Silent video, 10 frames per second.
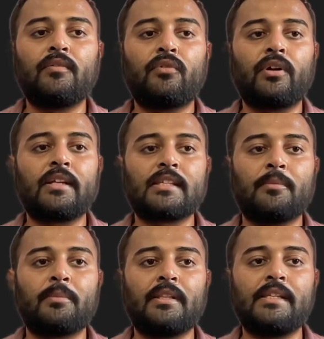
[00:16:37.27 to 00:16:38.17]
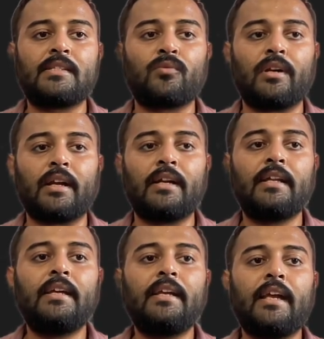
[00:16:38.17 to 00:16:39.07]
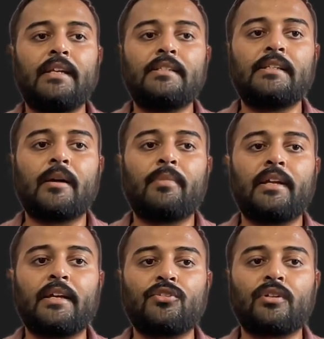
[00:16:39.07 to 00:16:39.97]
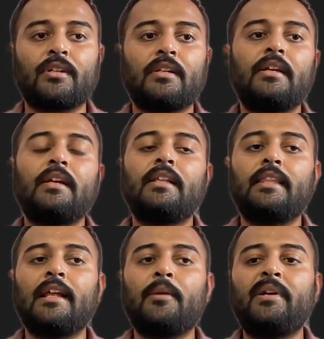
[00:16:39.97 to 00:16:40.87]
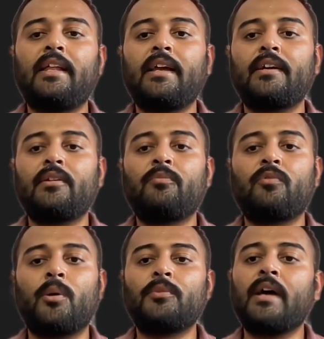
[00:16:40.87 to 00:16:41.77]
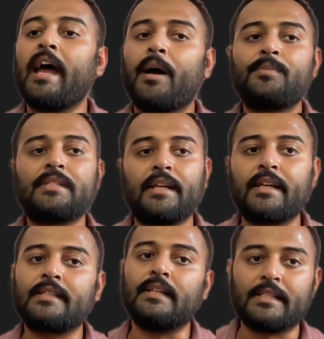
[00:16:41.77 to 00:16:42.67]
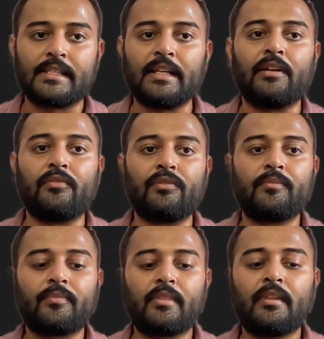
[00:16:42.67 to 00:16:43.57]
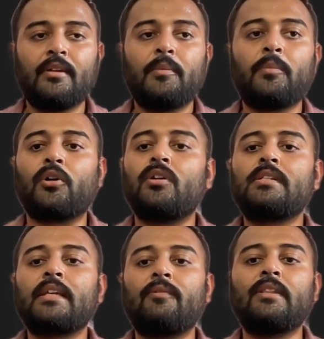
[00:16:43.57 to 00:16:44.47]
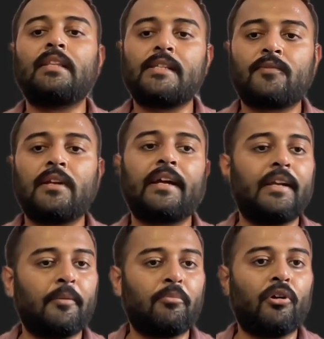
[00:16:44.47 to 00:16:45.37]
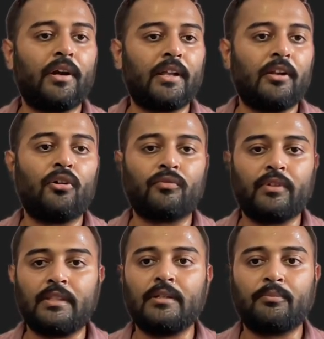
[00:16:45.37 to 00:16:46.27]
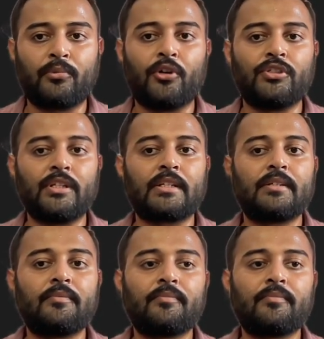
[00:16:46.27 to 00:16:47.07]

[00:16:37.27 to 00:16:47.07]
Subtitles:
for example this one, right, agent application, they'll be taken up from the app settings itself, because even this will get deployed along with the project.